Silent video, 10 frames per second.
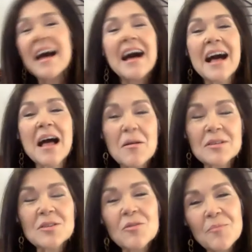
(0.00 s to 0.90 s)
Uh,
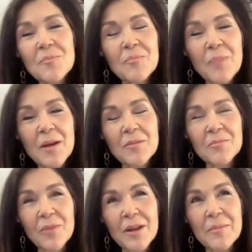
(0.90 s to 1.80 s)
so, but
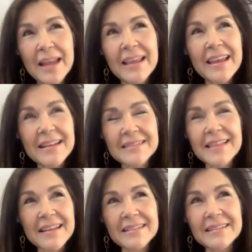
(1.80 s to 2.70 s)
what I'm getting at is
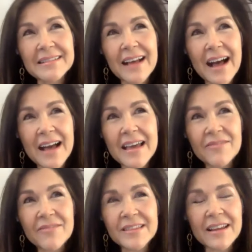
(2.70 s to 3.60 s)
that I
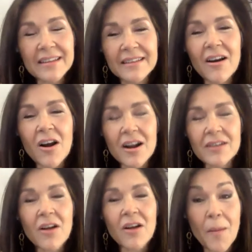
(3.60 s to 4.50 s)
have studied art
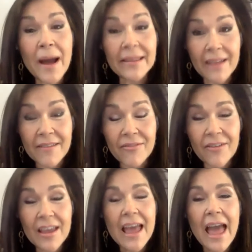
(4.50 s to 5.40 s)
all my life.
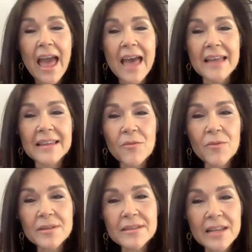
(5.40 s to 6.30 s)
And it
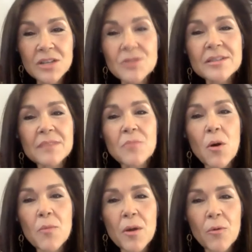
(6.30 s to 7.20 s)
was an interesting
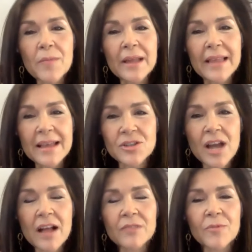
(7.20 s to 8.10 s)
moment when my last
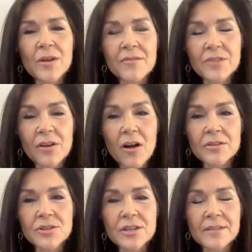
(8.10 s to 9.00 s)
child went off to
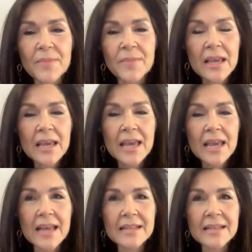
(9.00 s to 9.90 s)
college and,
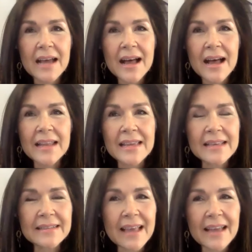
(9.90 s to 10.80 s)
and, uh, and he
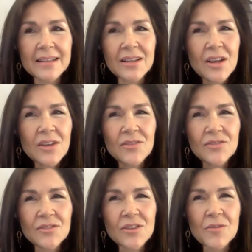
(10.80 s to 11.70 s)
said,
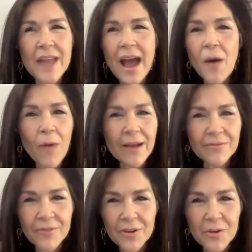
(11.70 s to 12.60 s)
so now
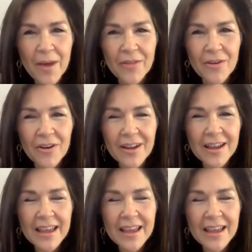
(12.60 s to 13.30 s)
what for you, mother?